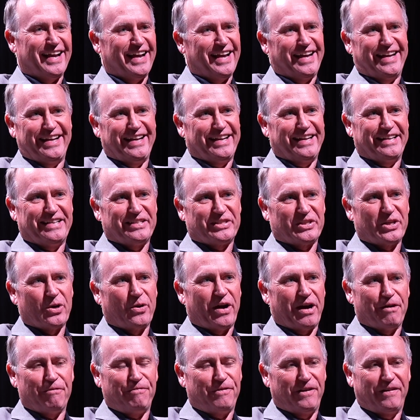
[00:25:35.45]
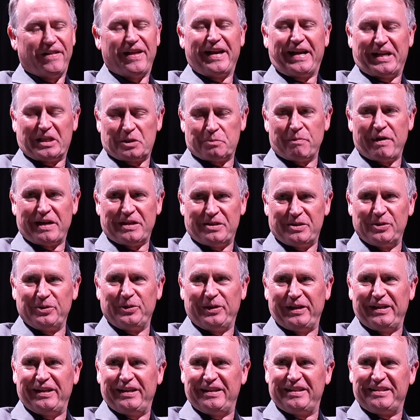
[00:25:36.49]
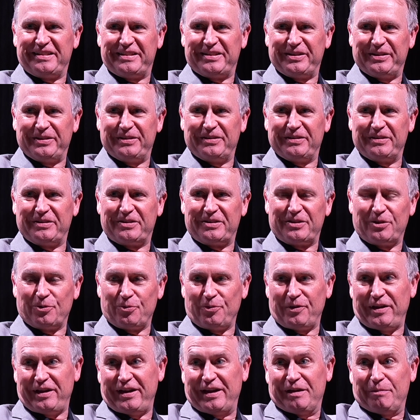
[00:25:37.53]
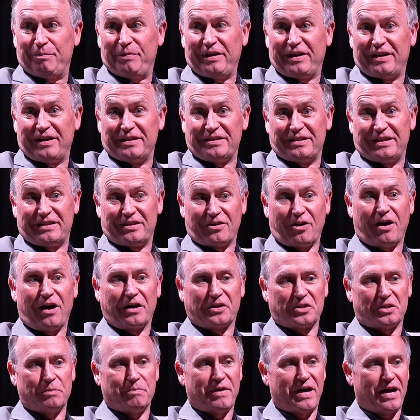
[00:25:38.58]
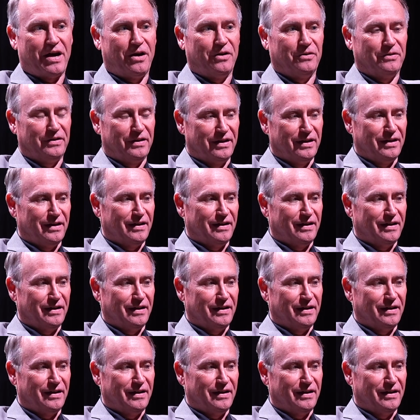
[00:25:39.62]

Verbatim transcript: And so I feel like it's my duty to, to read it, because it talks about